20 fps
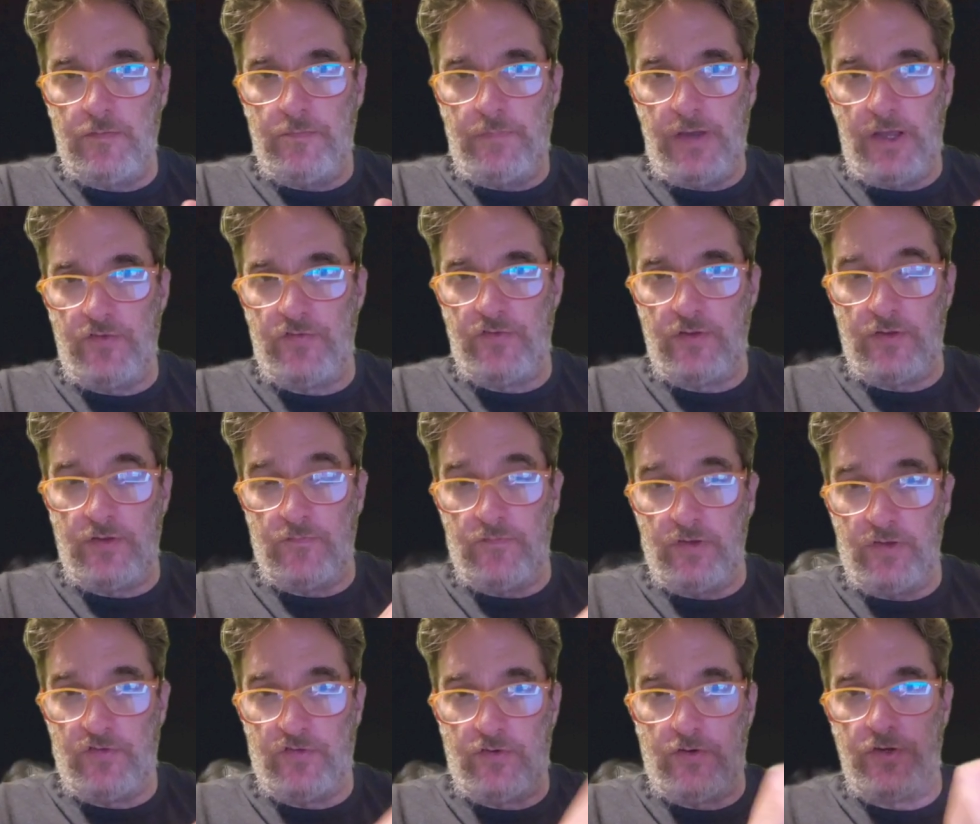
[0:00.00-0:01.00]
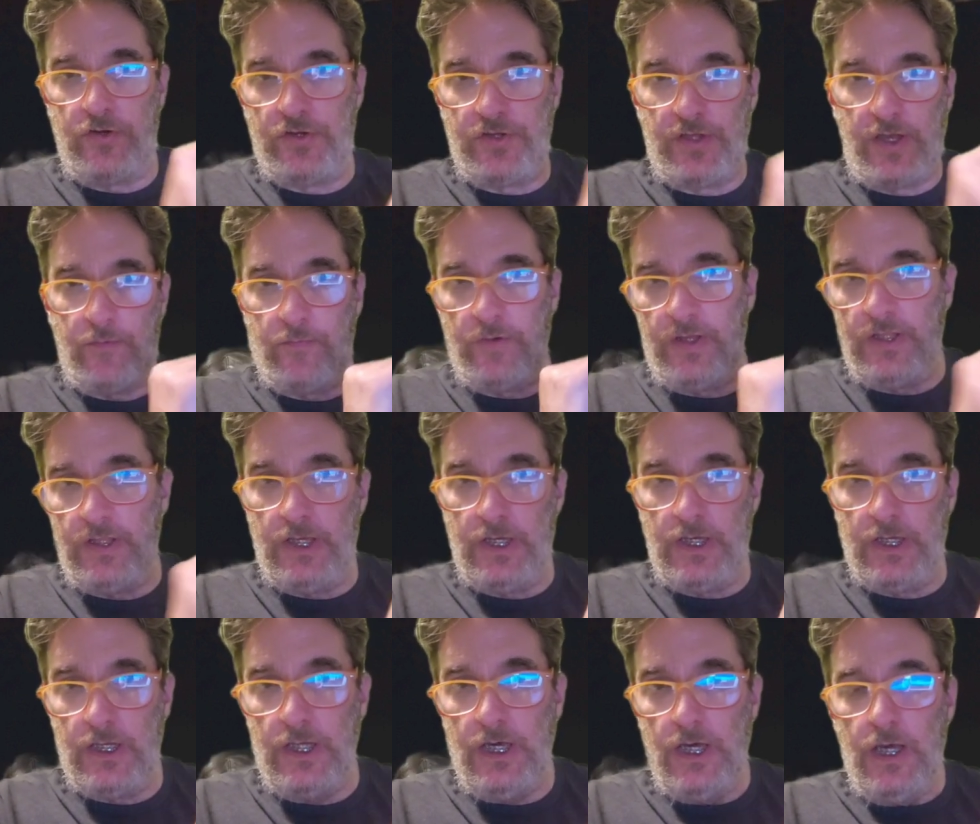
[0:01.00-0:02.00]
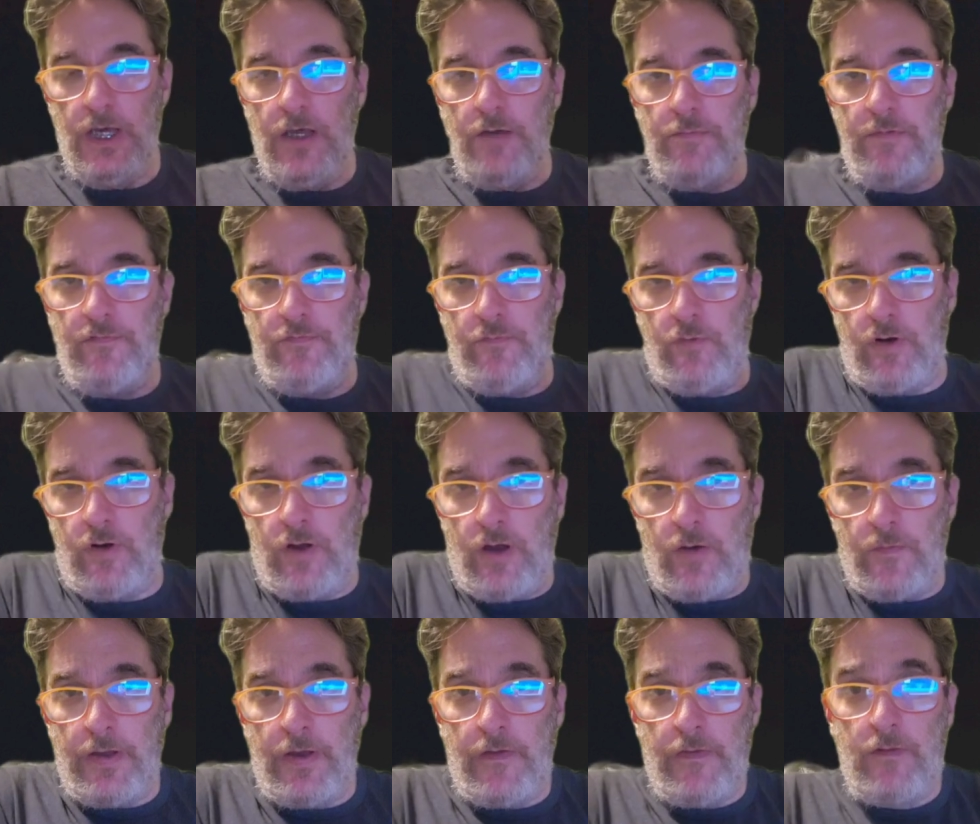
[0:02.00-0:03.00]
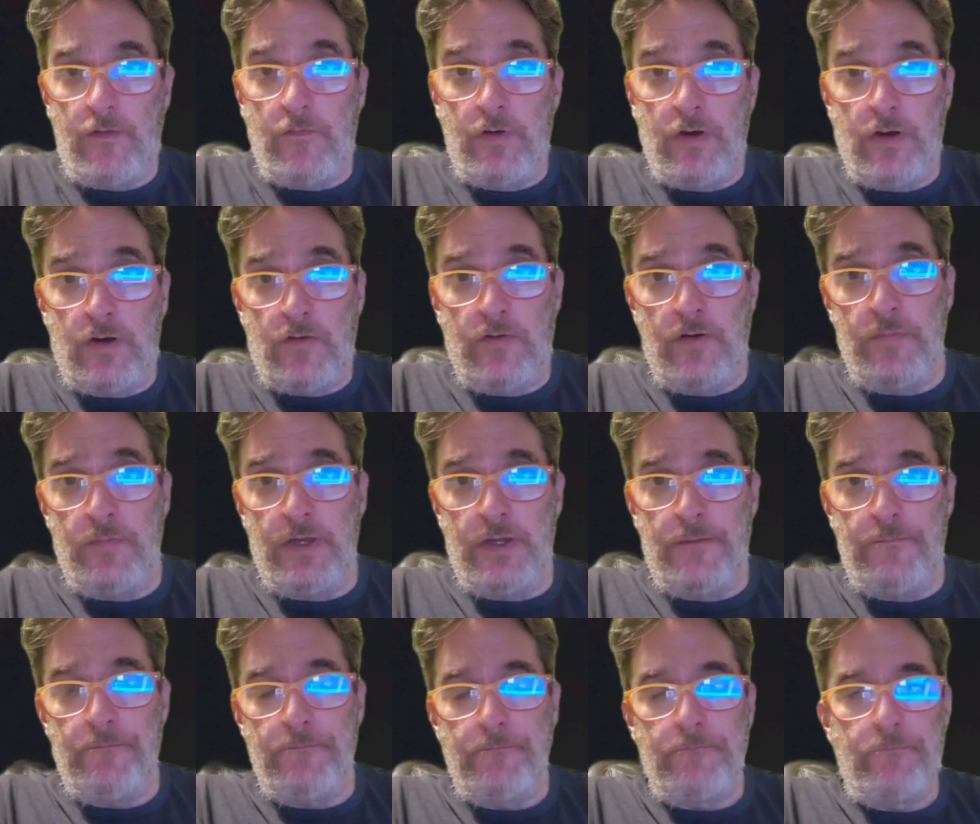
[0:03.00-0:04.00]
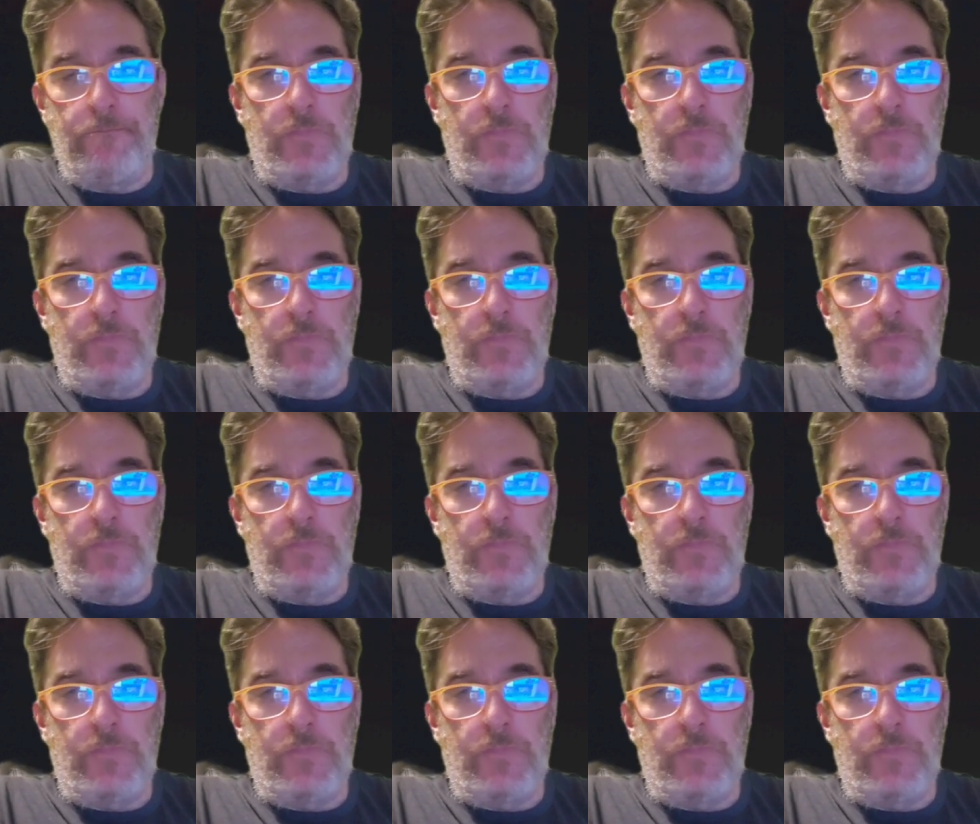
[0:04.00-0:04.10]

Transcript: based on the research that we did before going on the Royal Caribbean,